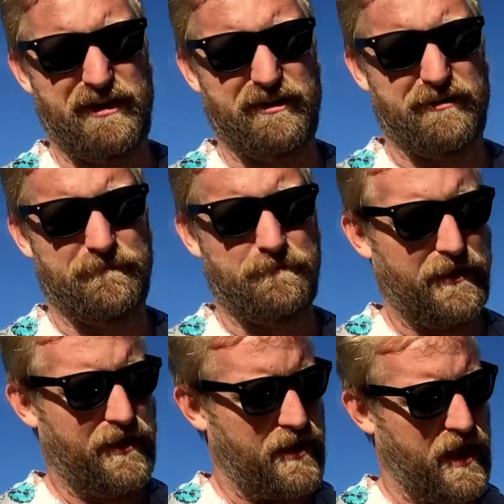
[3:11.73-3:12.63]
here
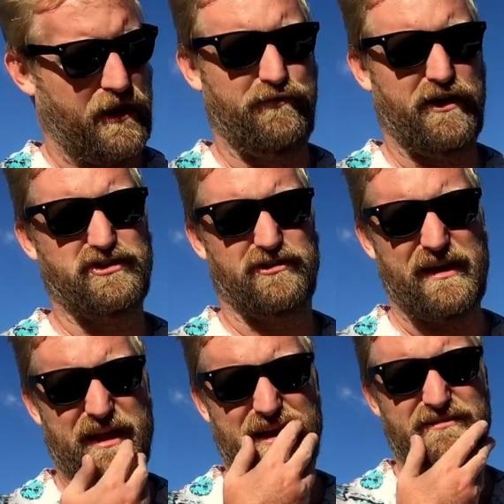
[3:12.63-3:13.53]
and
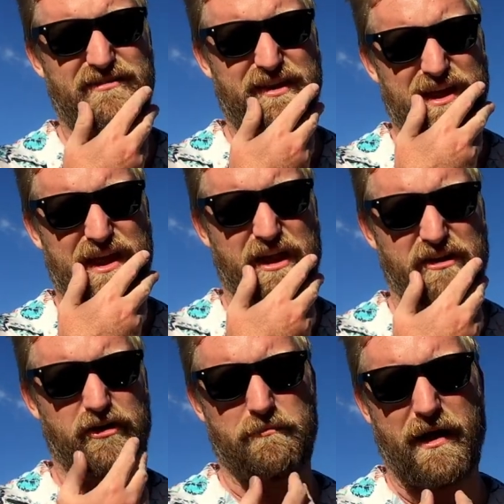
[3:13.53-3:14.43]
eventually gets
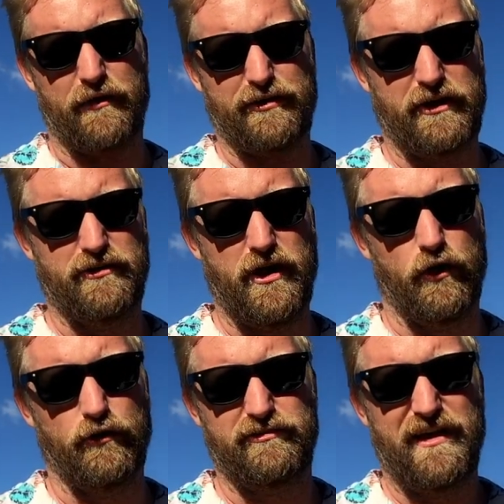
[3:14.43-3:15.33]
into your mouth and your
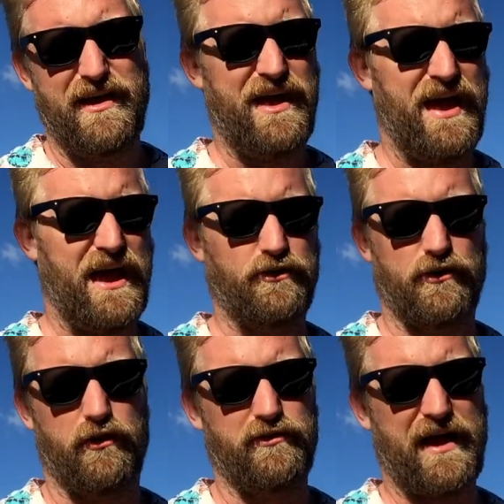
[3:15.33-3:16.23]
nose, and
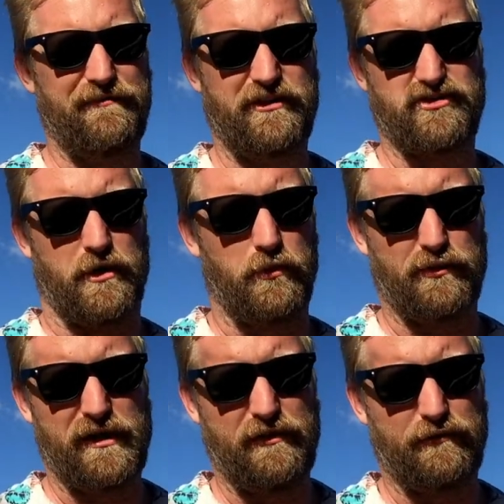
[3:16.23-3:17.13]
you're already having trouble
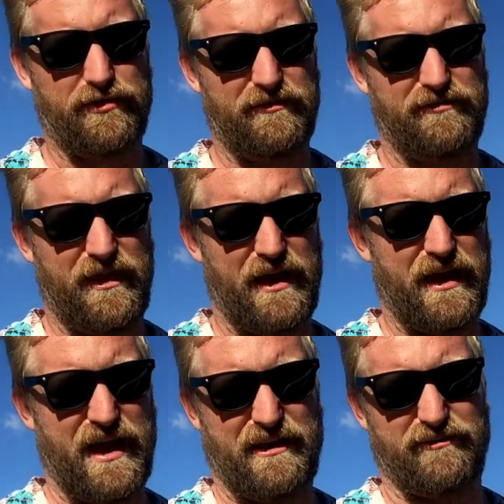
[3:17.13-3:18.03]
breathing with this thing,
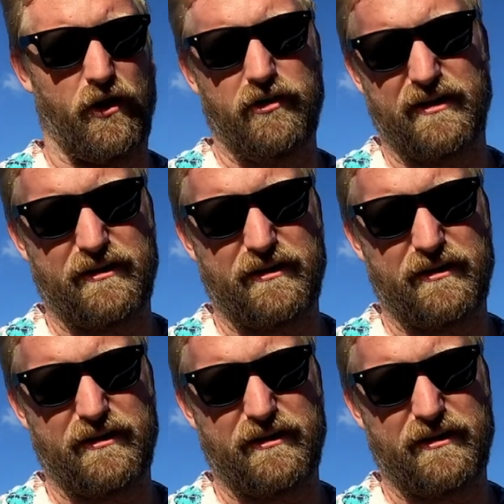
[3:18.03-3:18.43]
and it's hard to